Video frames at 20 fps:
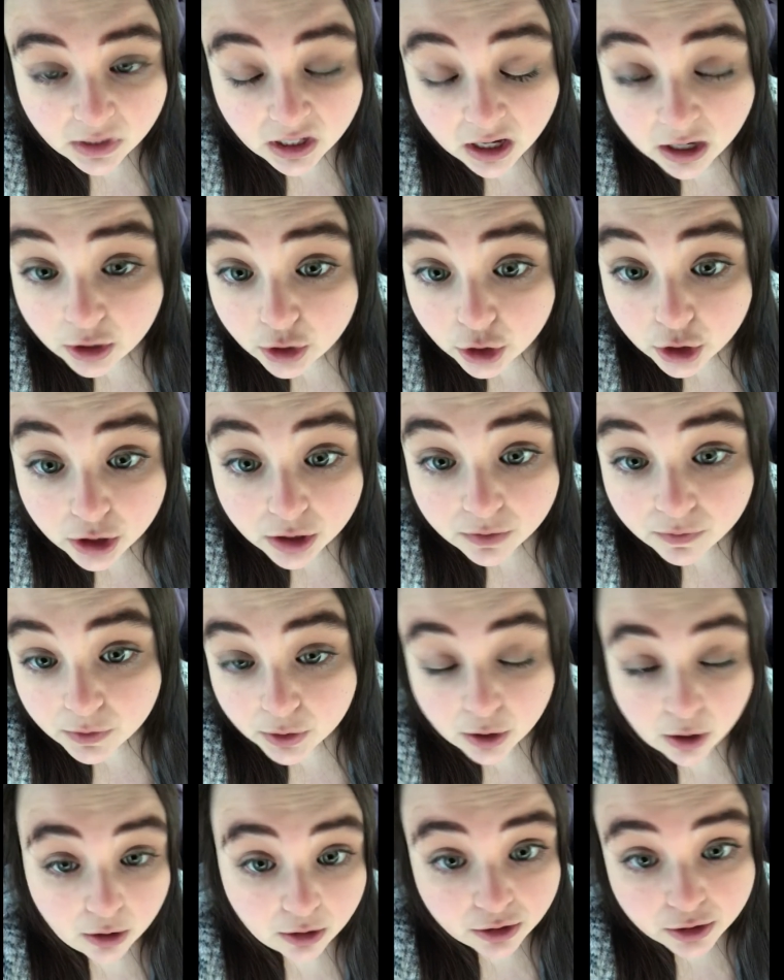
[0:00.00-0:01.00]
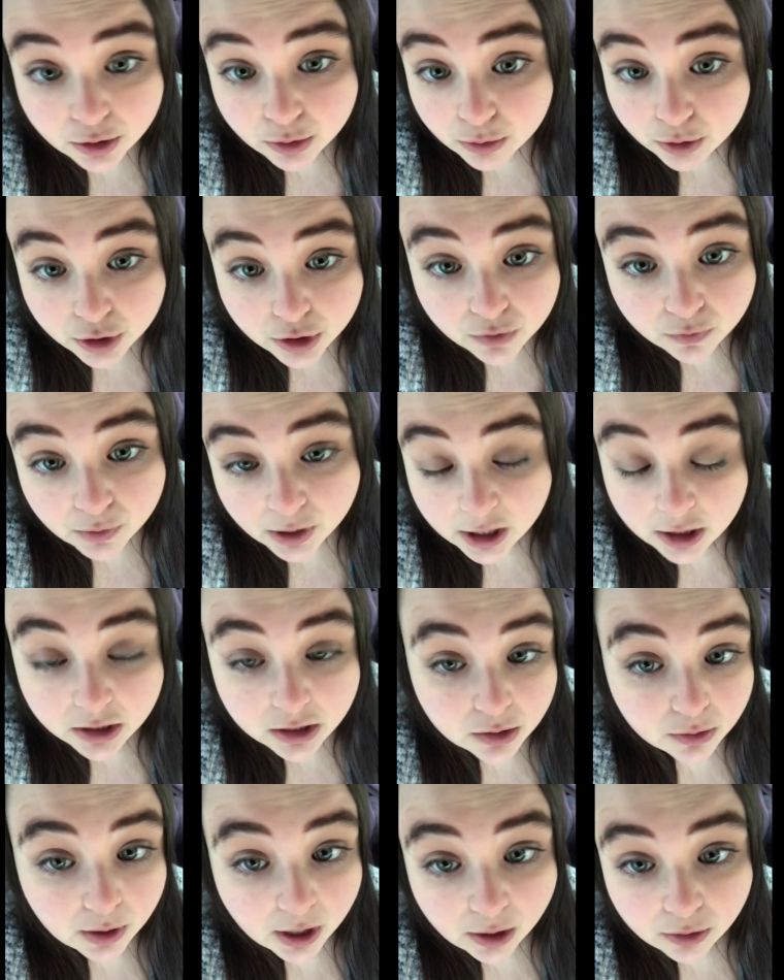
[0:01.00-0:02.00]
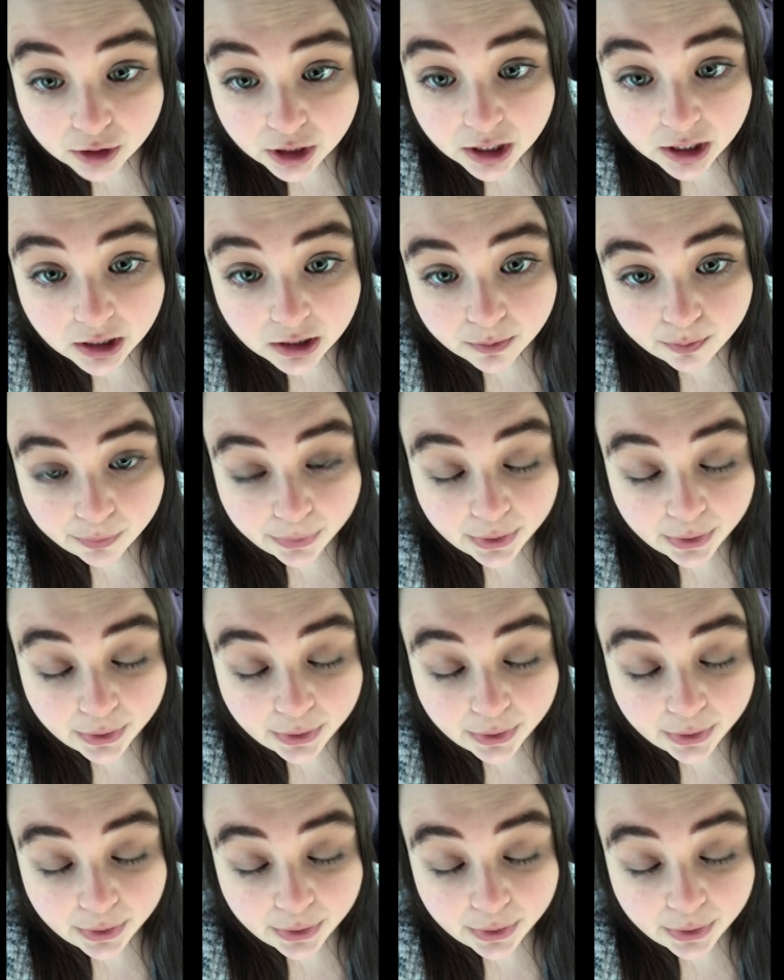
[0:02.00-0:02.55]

And you're gonna feel all sorts of ways around it.